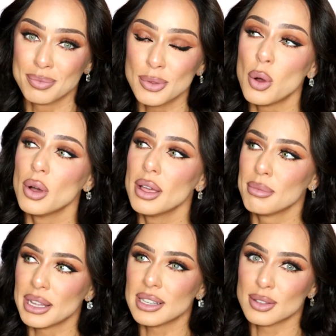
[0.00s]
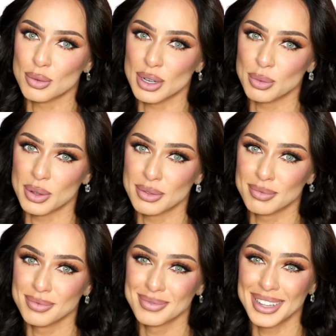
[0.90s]
No, mine is a red one,
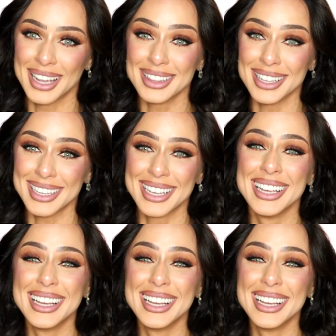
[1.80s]
I think.